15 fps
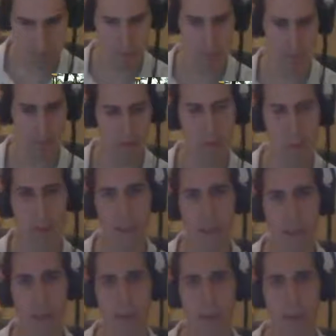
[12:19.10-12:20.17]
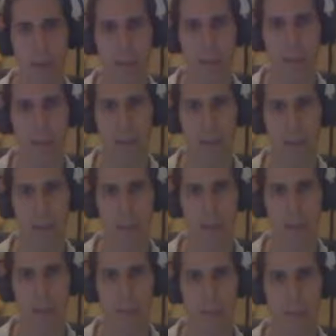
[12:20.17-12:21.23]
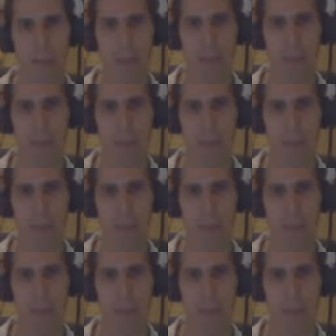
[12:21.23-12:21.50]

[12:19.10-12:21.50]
way of setting the full parameters should be